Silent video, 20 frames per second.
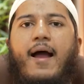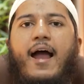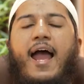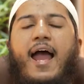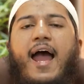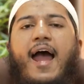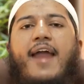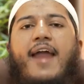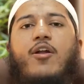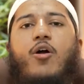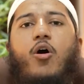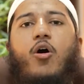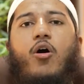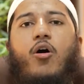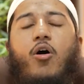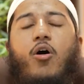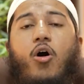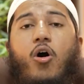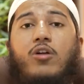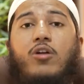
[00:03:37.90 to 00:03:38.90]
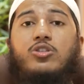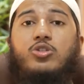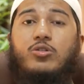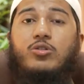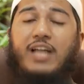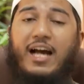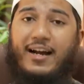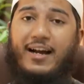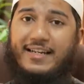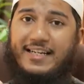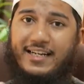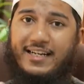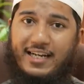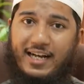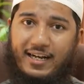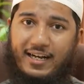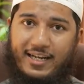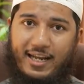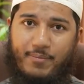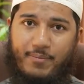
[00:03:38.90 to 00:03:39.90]
And also the
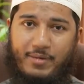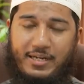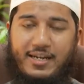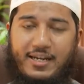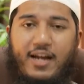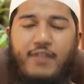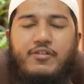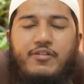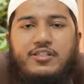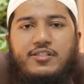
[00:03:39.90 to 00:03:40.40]
aqiqah can be done,